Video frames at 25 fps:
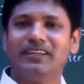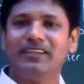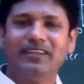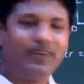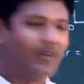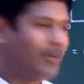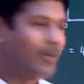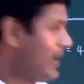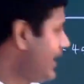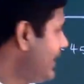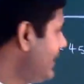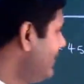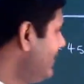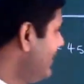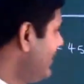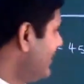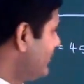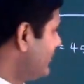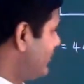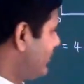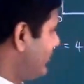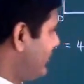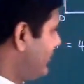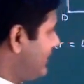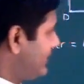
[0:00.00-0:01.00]
Okay?
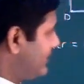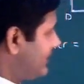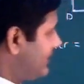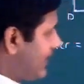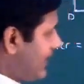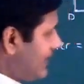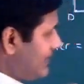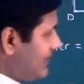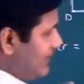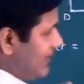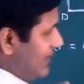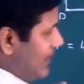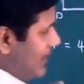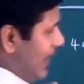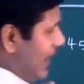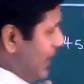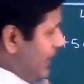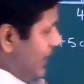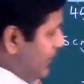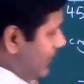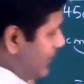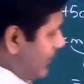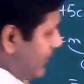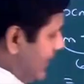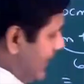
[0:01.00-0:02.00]
So in this case,
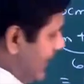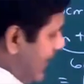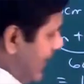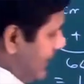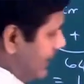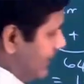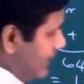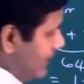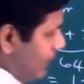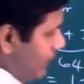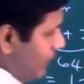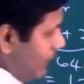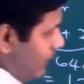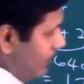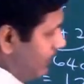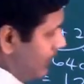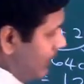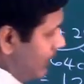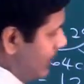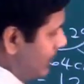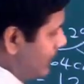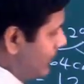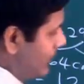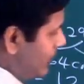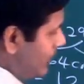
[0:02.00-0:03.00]
I know the length of from
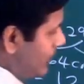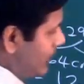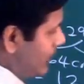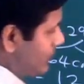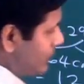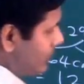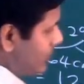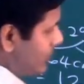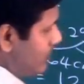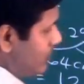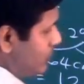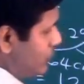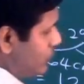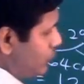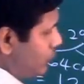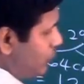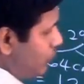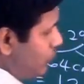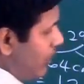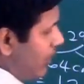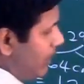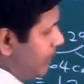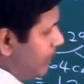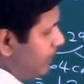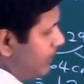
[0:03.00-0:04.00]
year to year is going to be
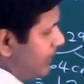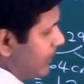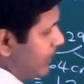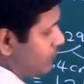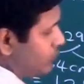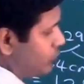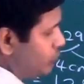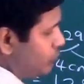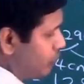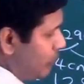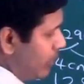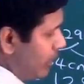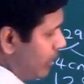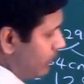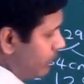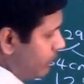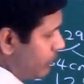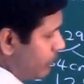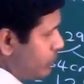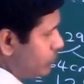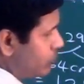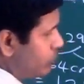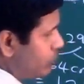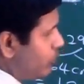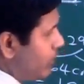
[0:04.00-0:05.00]
12 plus 12,
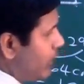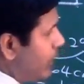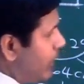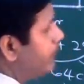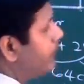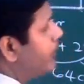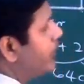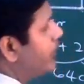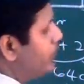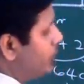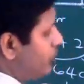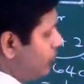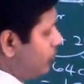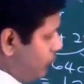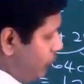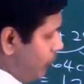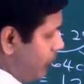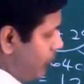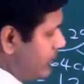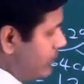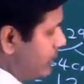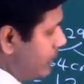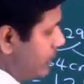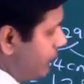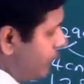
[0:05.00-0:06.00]
which is what?
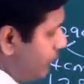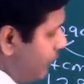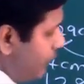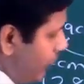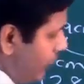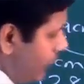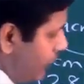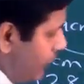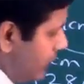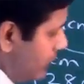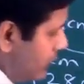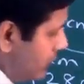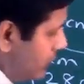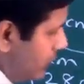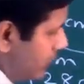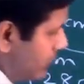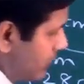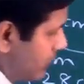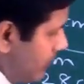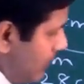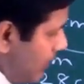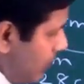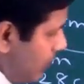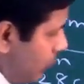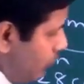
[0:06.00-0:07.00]
24. So it's
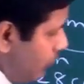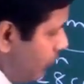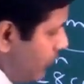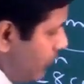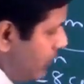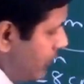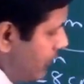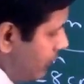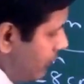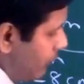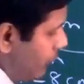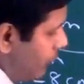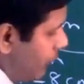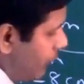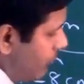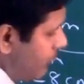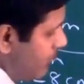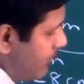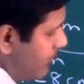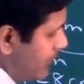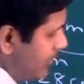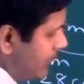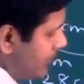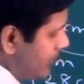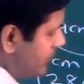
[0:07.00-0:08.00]
going to be 24
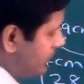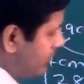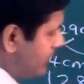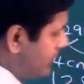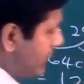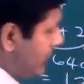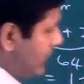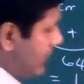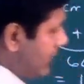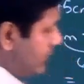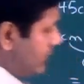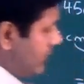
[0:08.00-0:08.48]
meters.